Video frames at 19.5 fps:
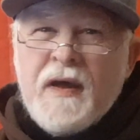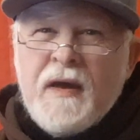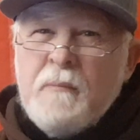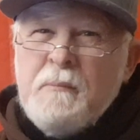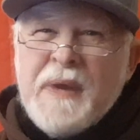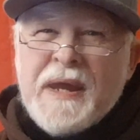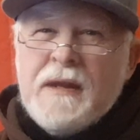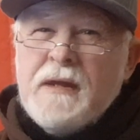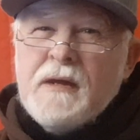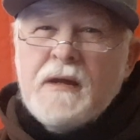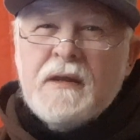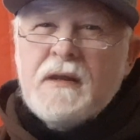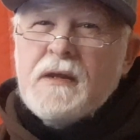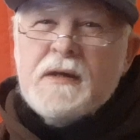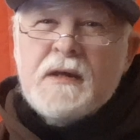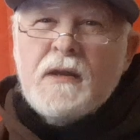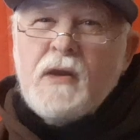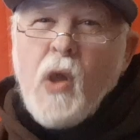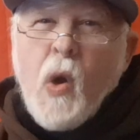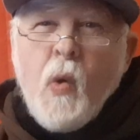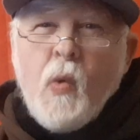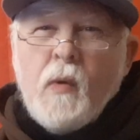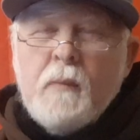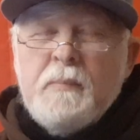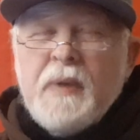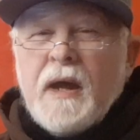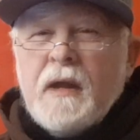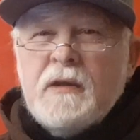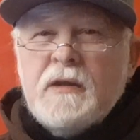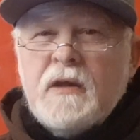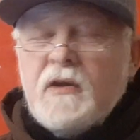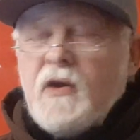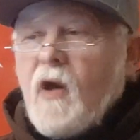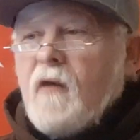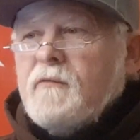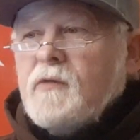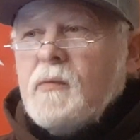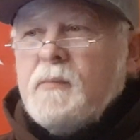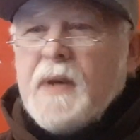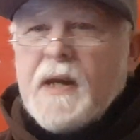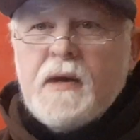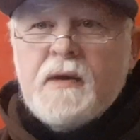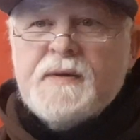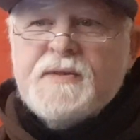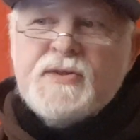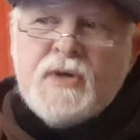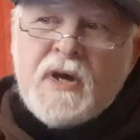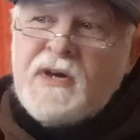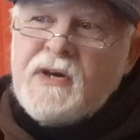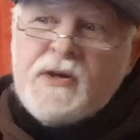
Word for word: immediately low opinion of you because